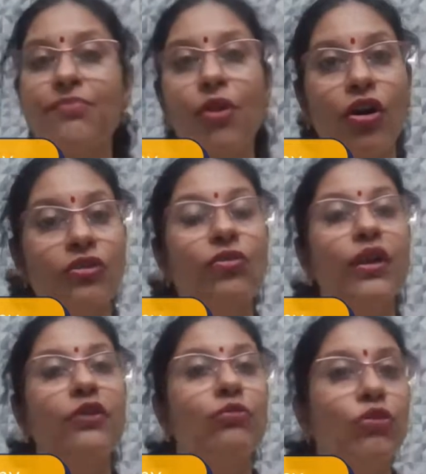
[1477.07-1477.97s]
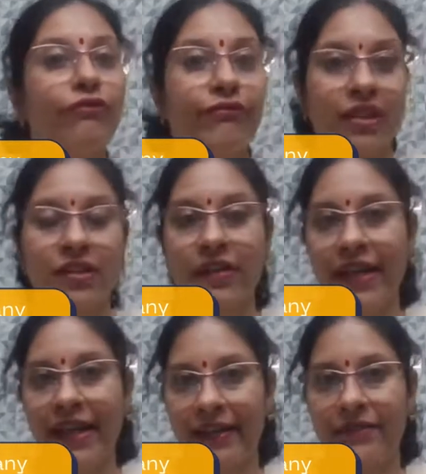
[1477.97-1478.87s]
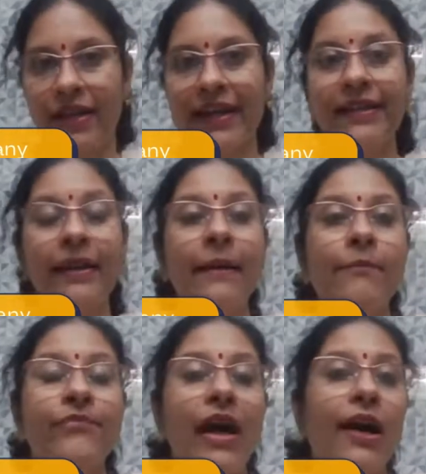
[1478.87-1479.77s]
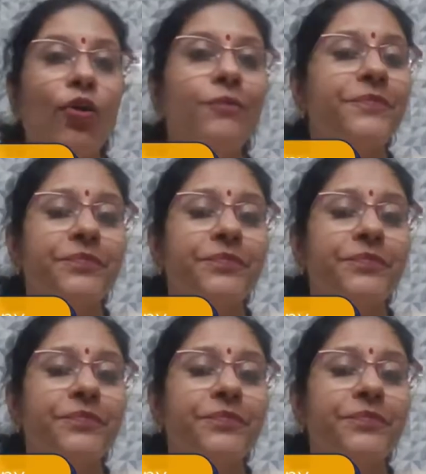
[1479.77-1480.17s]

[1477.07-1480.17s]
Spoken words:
plot going to move further ahead, right? Now,